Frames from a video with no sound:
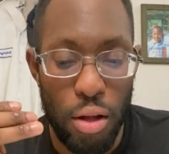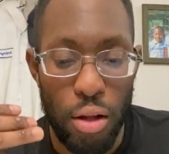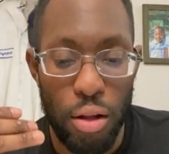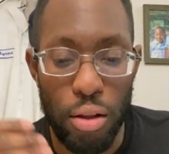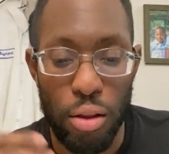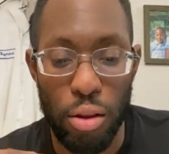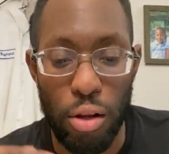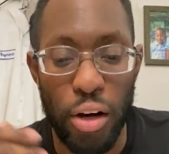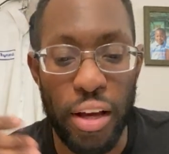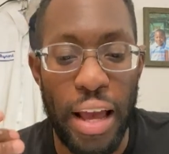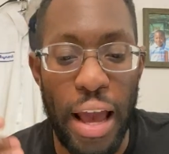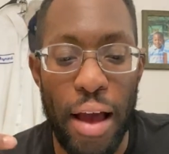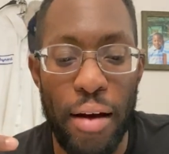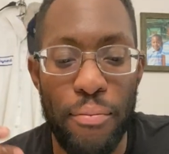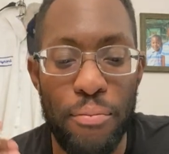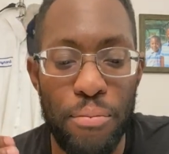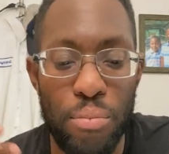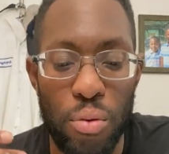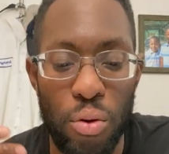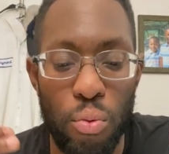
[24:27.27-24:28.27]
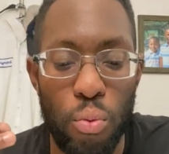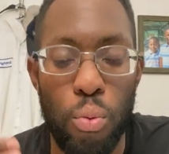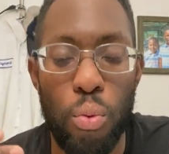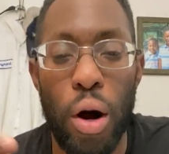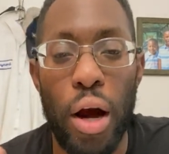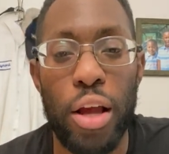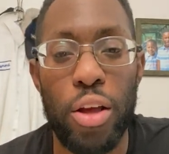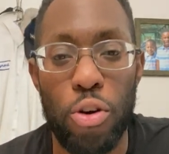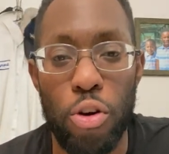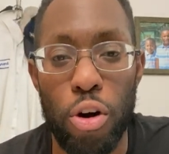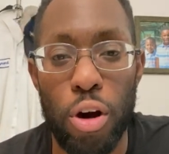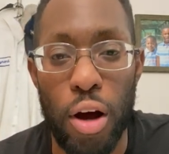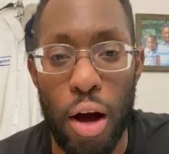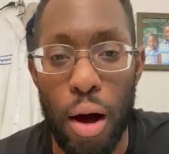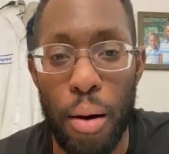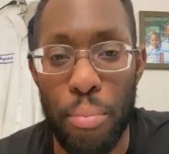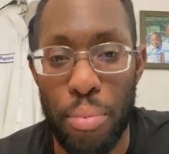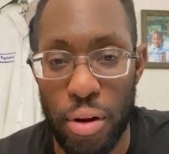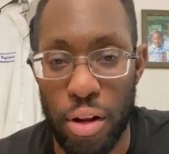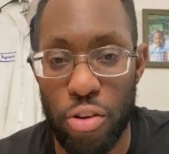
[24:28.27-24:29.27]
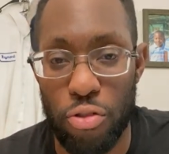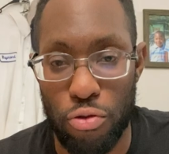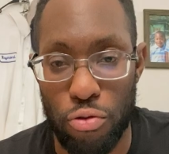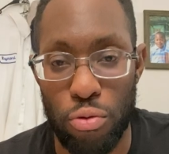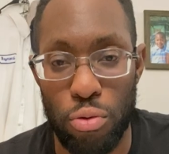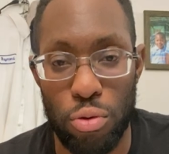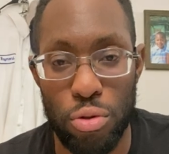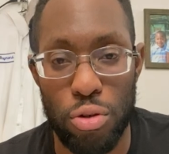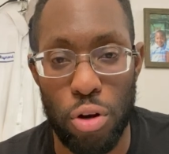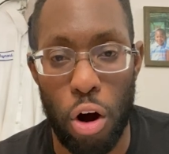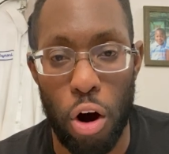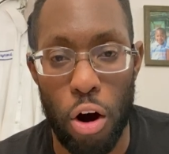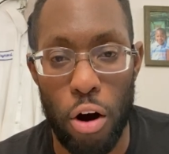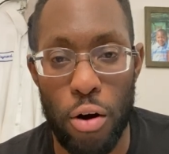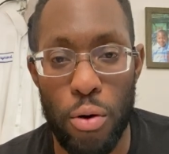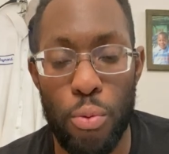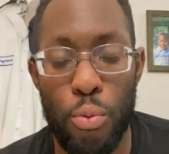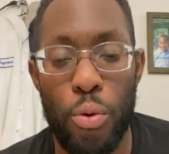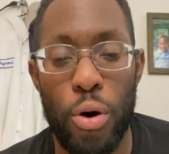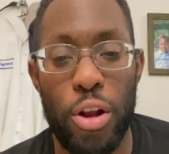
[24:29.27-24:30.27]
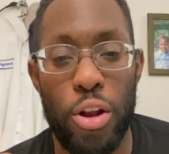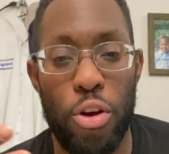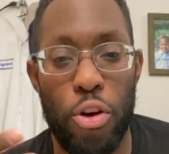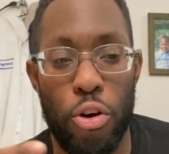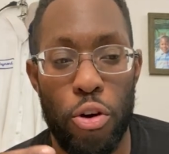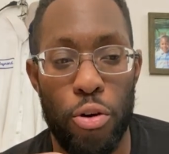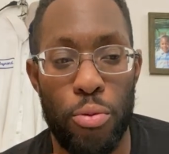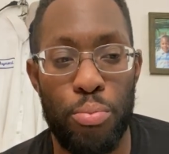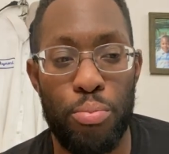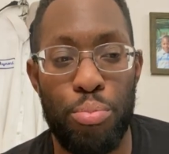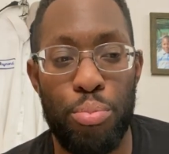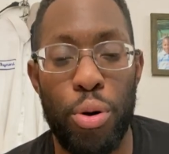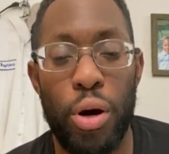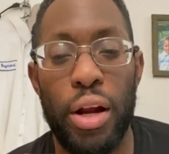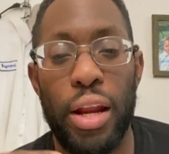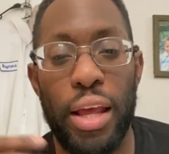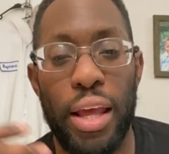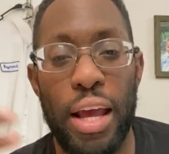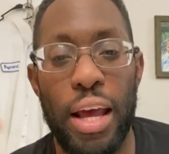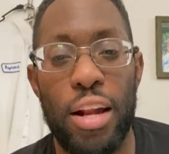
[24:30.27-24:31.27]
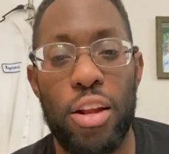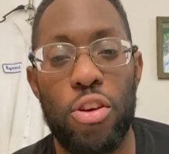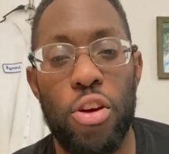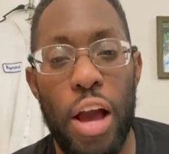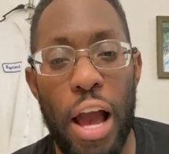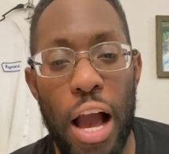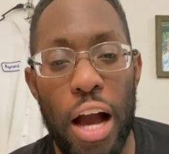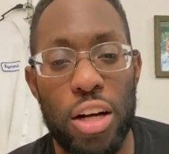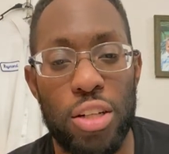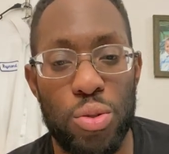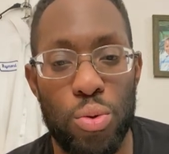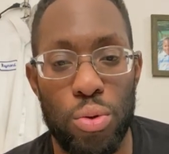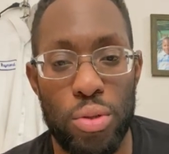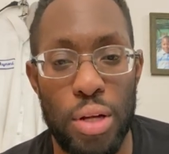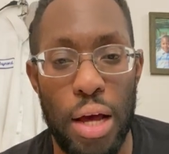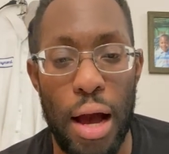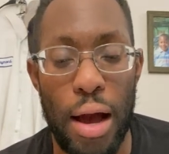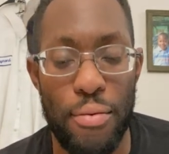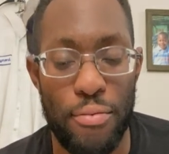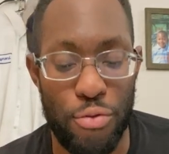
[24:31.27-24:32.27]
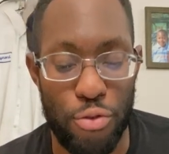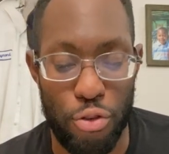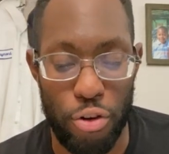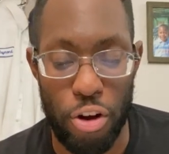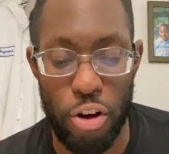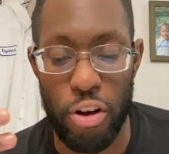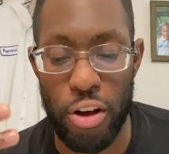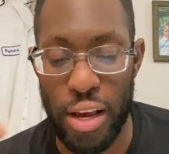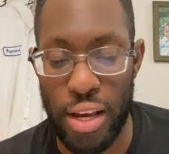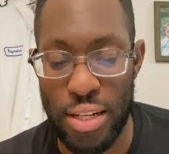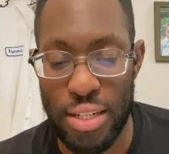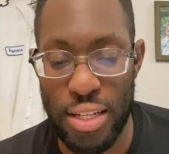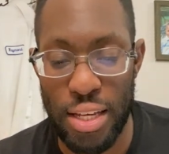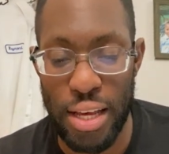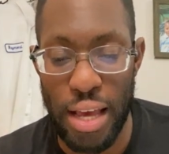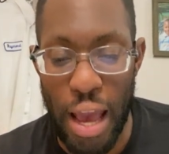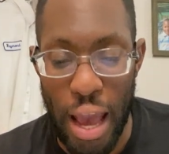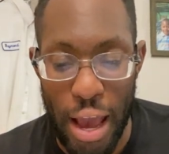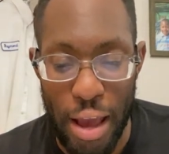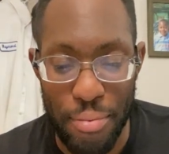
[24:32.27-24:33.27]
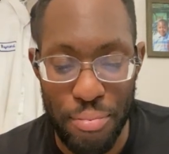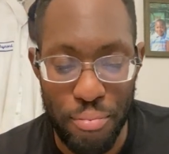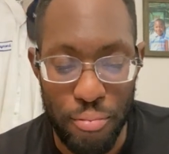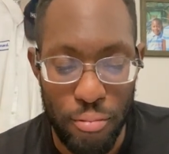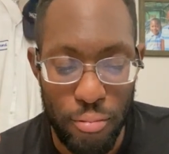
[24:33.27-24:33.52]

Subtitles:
Look at what your company's rules are when you're putting in your actual time for your ETA.